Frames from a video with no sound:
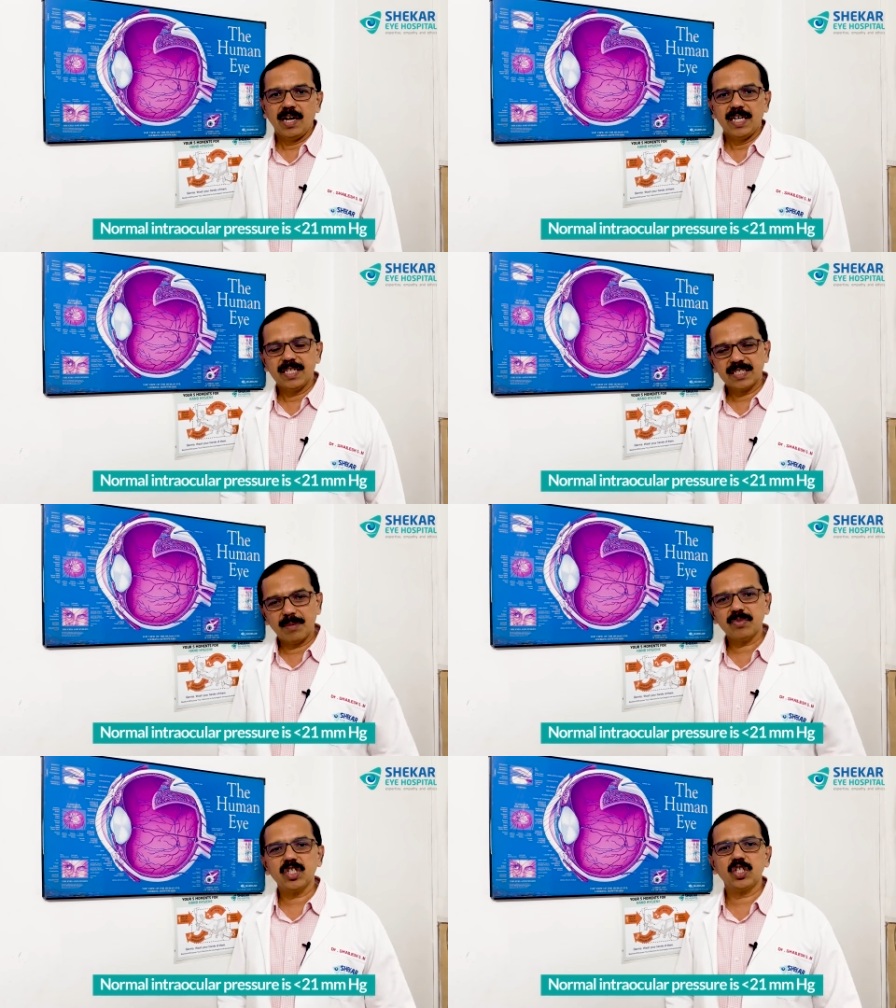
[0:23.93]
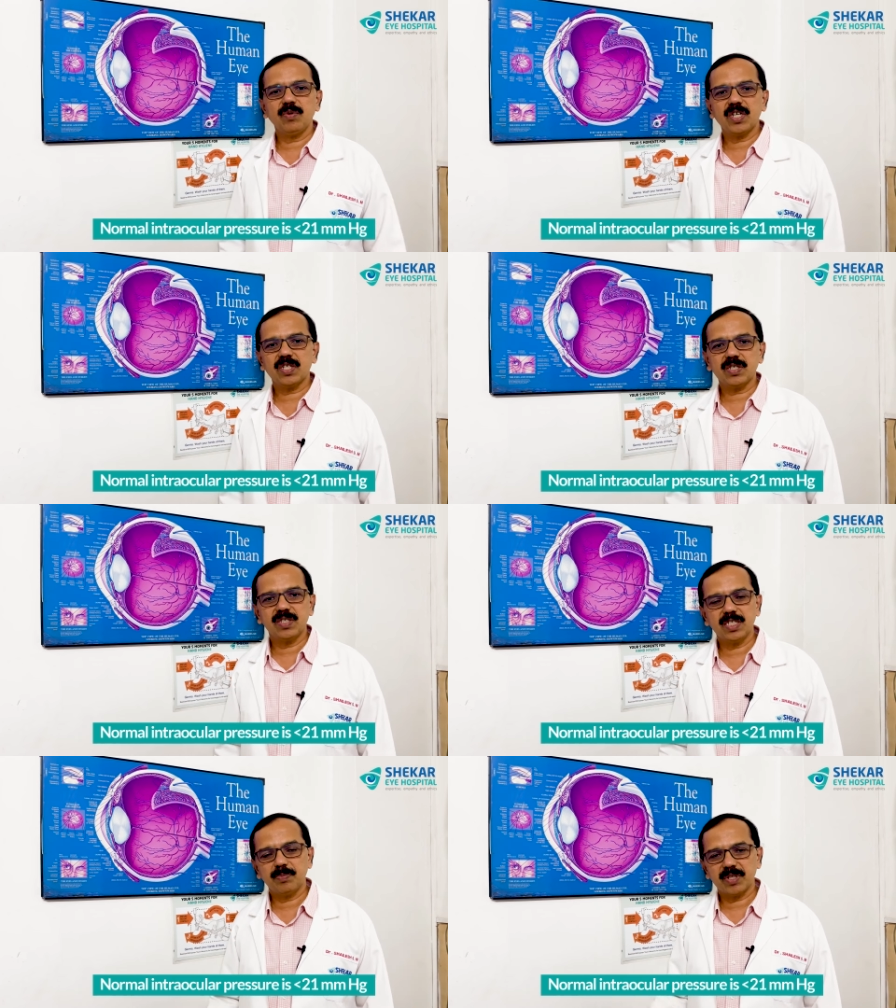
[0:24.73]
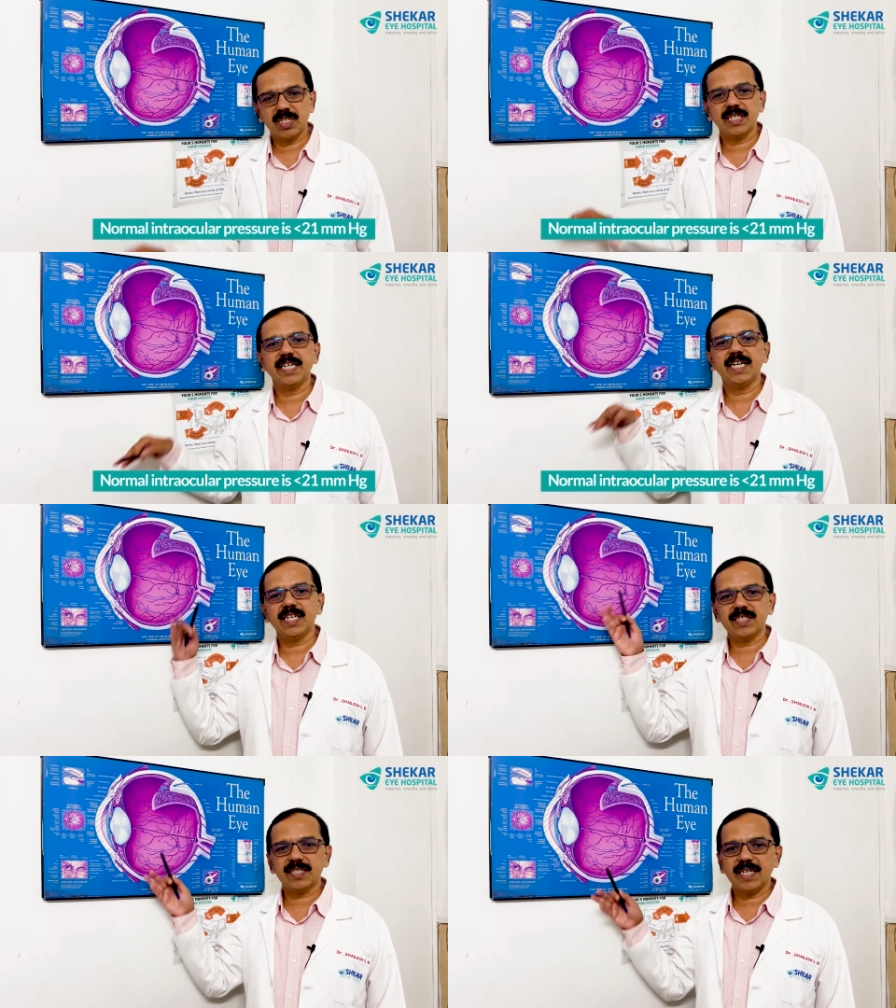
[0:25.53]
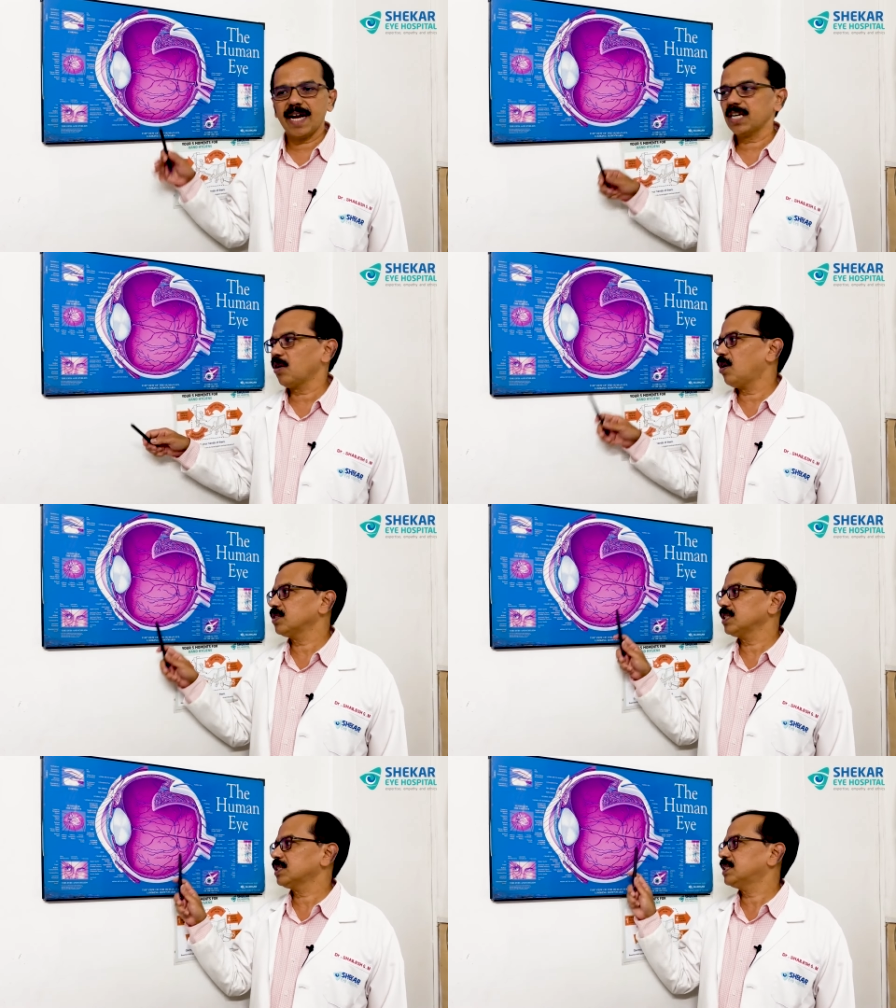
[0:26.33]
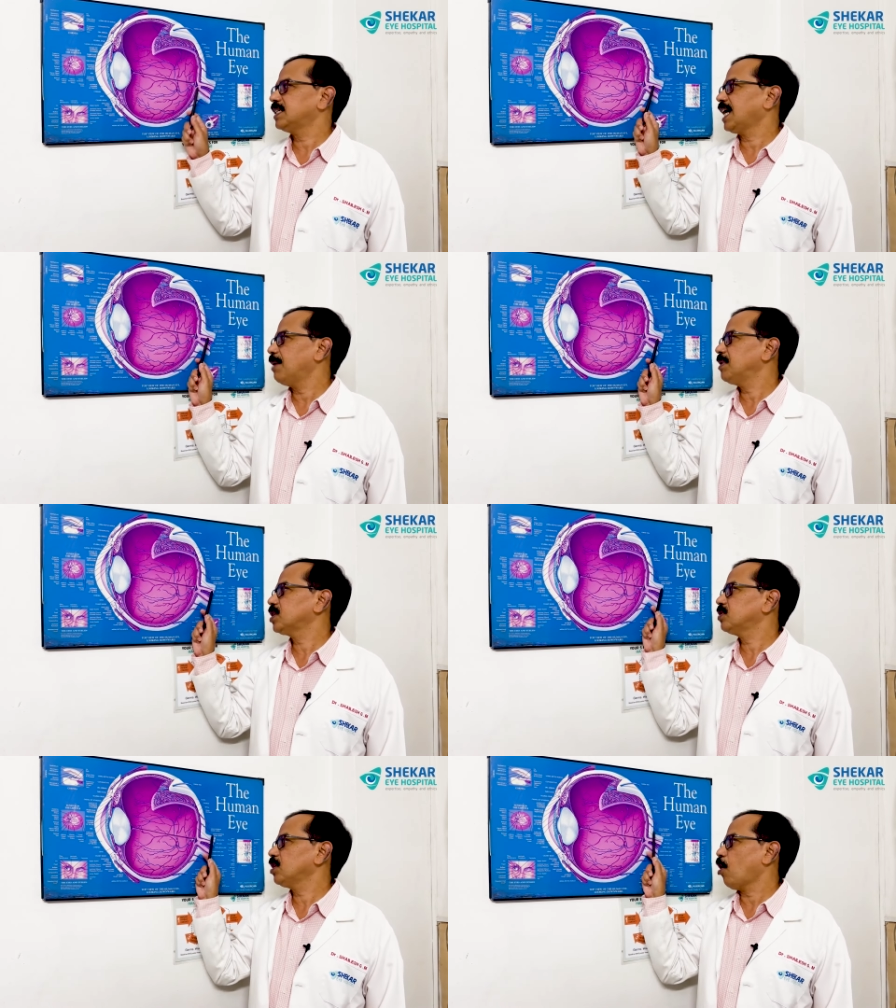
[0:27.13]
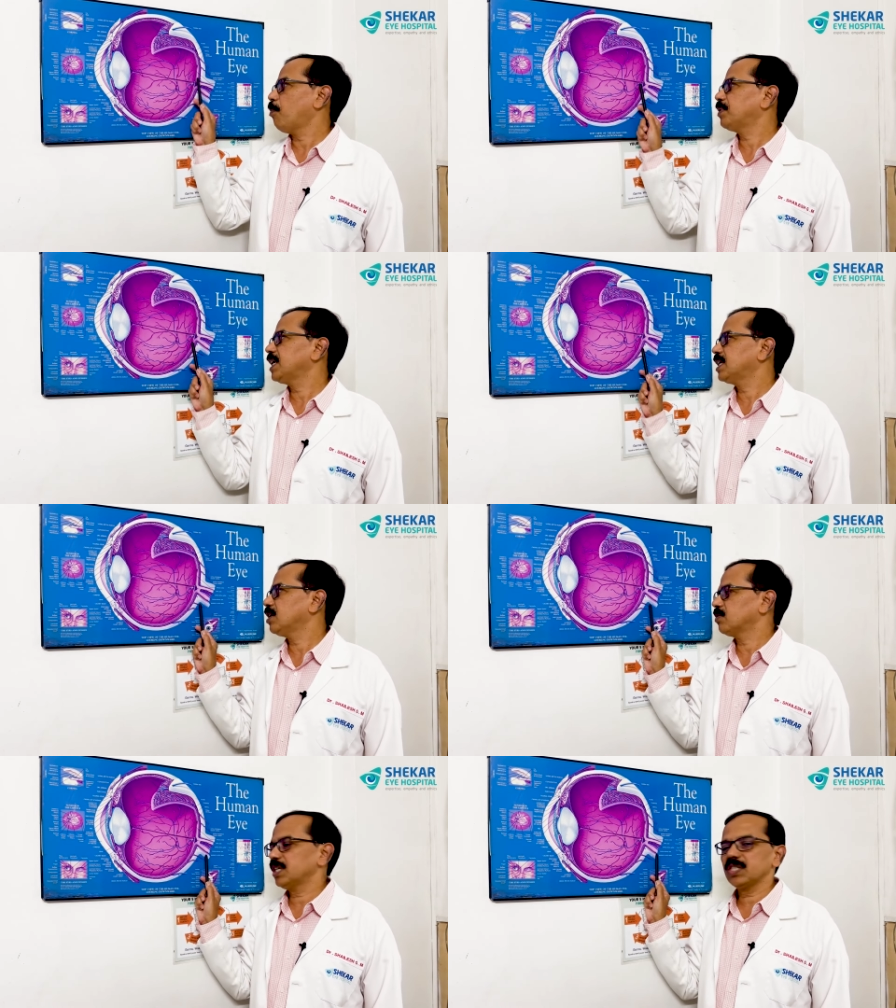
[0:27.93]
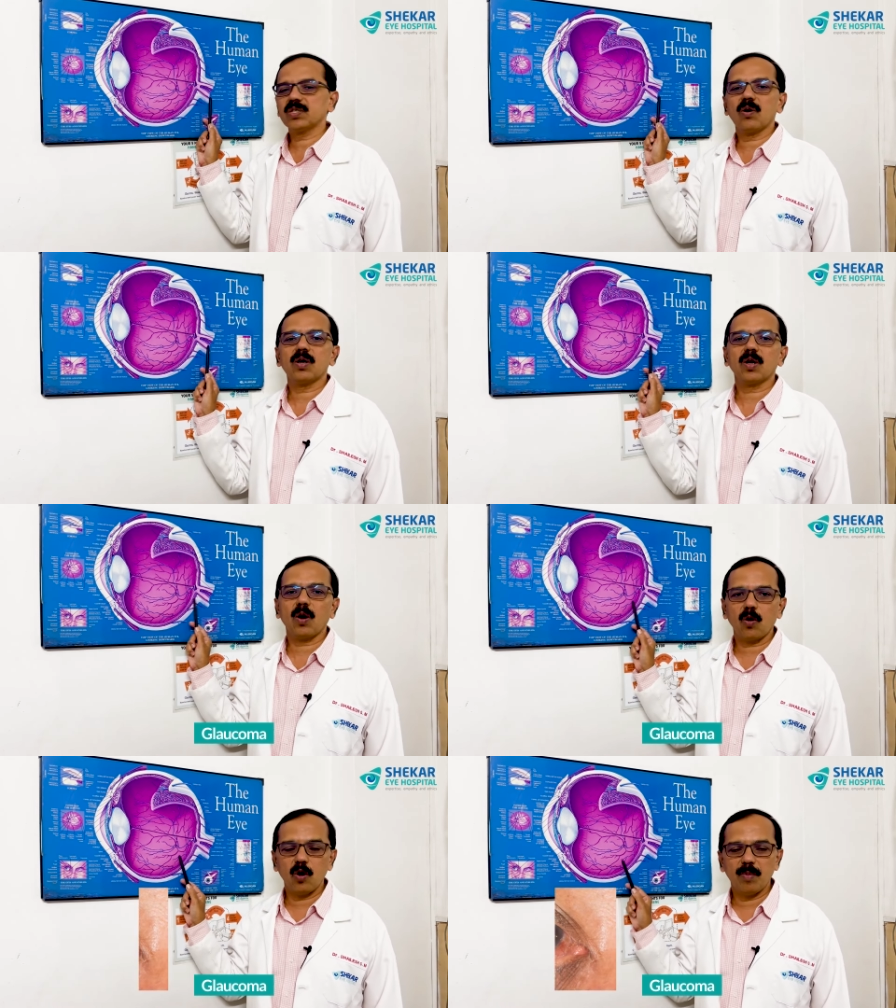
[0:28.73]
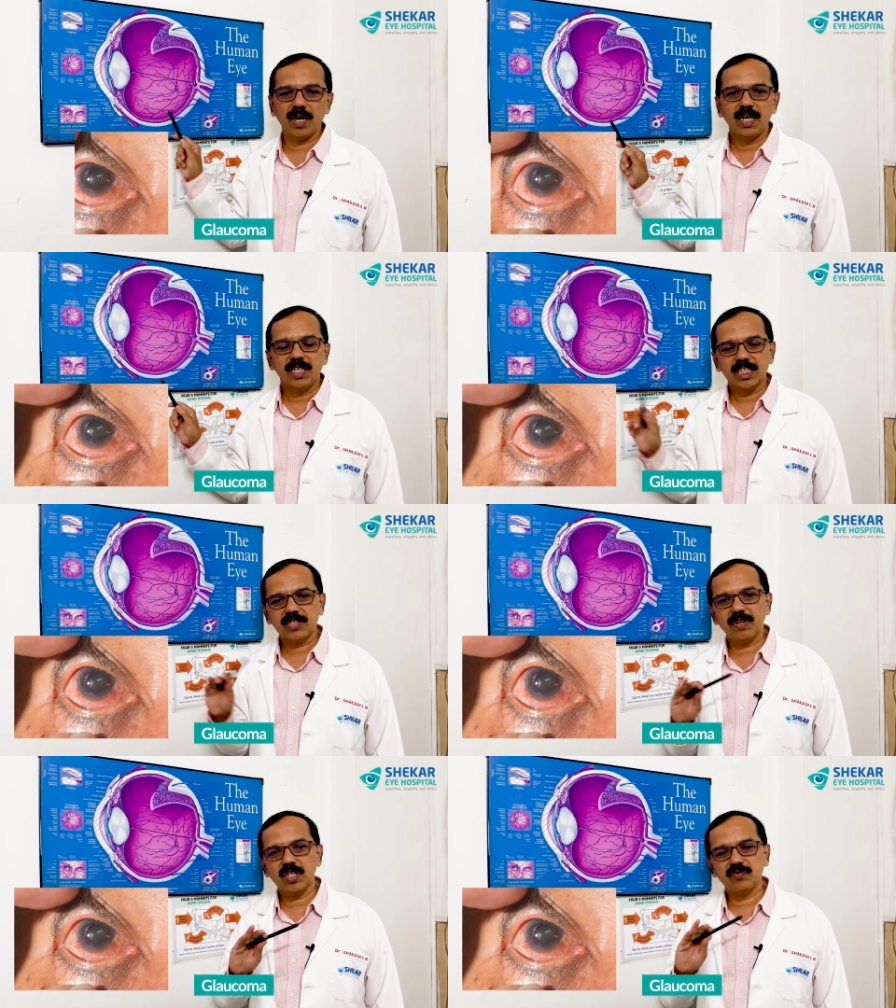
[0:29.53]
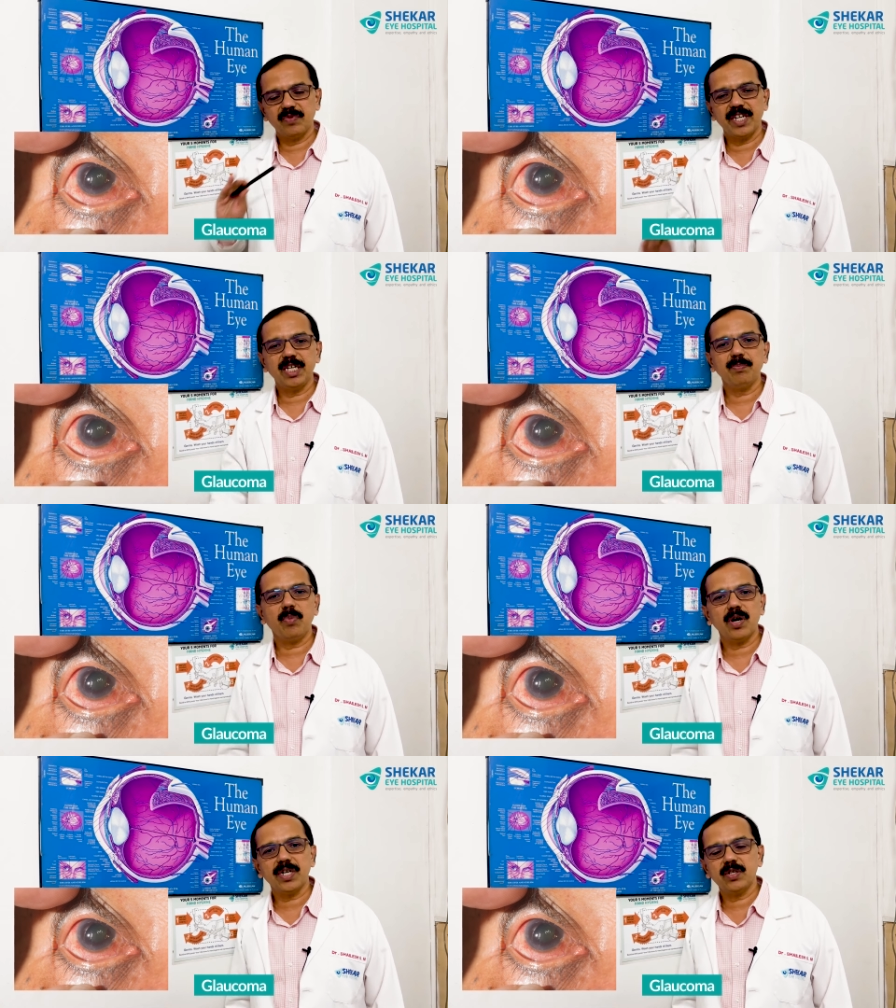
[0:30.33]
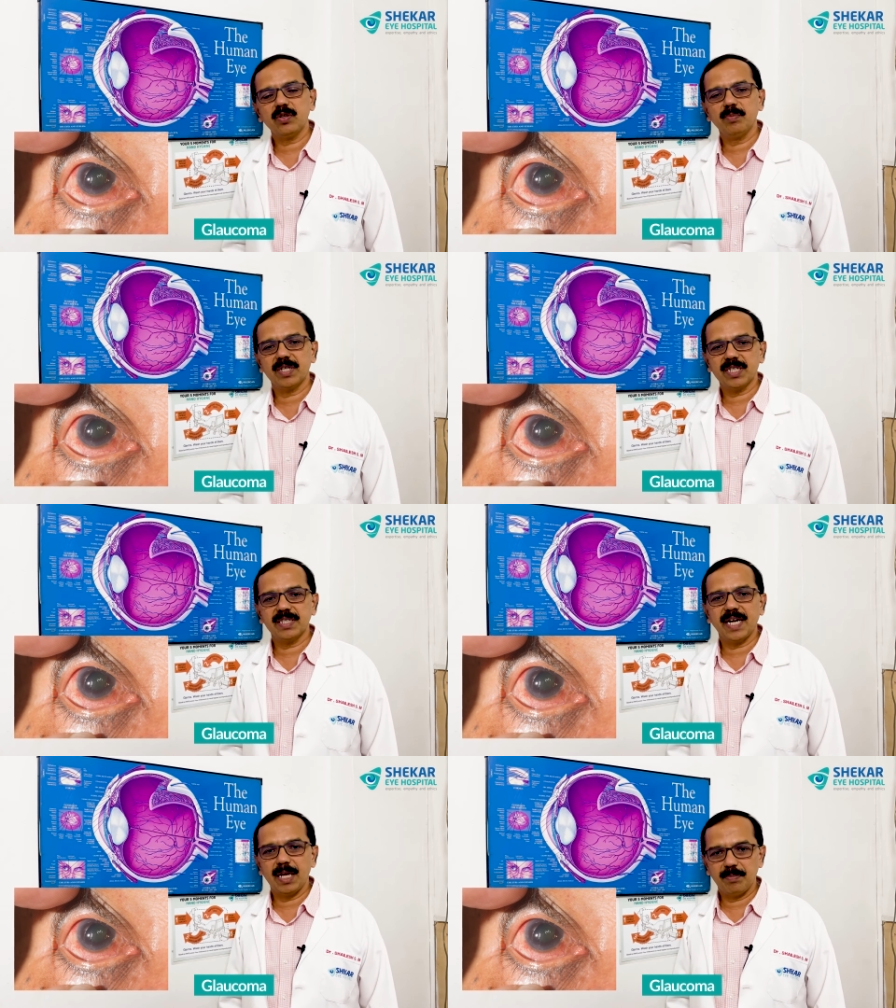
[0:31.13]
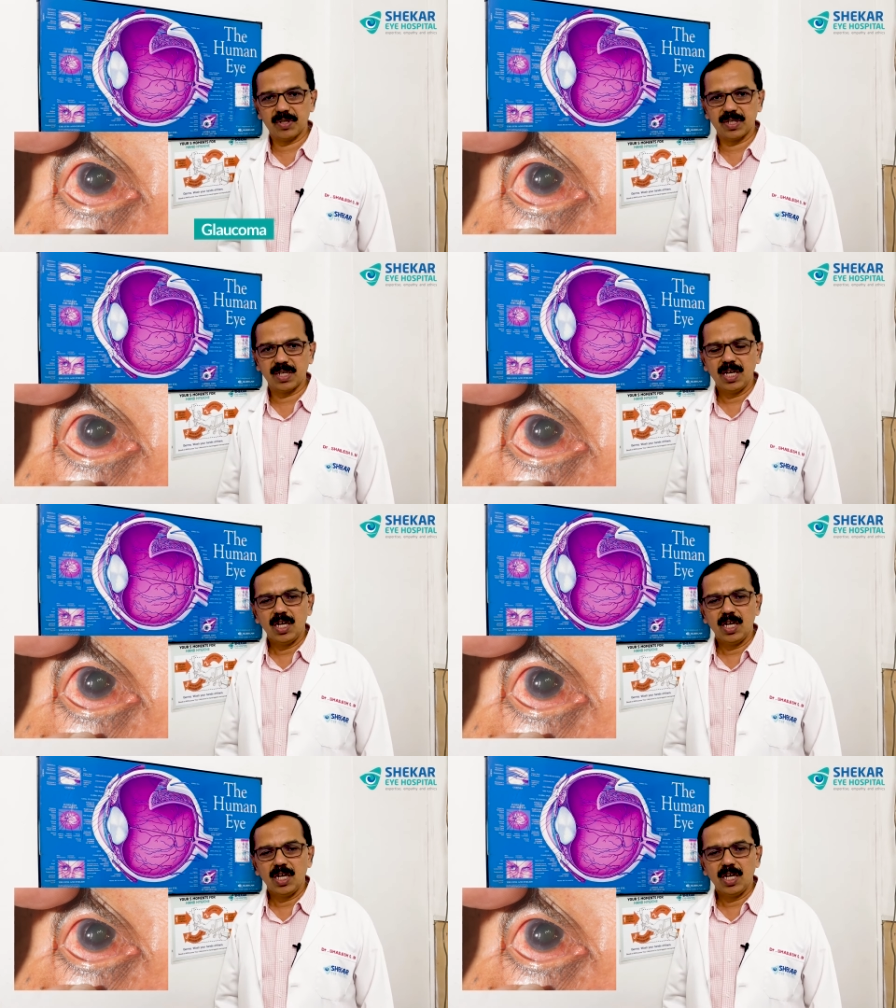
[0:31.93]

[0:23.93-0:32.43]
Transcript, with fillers: In some situations, this pressure increases and causes the damage to the optic nerve, that is called glaucoma. That's why it is very important to measure the eye pressure.